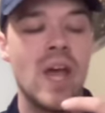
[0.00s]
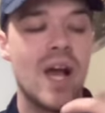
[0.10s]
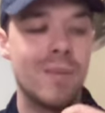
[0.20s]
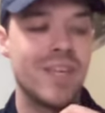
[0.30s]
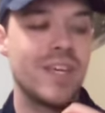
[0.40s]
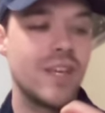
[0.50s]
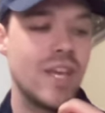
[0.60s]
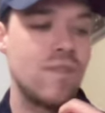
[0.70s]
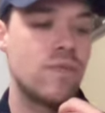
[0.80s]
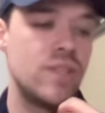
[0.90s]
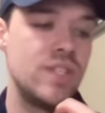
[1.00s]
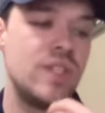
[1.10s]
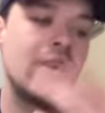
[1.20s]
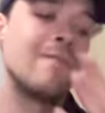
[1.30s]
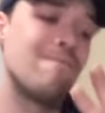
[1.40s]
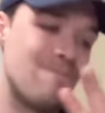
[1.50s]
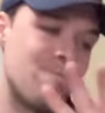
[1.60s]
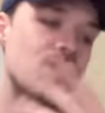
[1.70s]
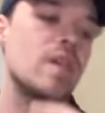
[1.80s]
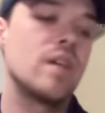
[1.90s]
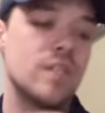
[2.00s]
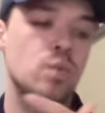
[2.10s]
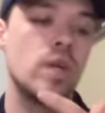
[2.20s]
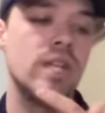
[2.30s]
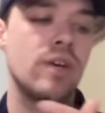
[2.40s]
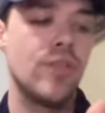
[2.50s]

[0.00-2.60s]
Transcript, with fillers: I'm kicking game for these young because one day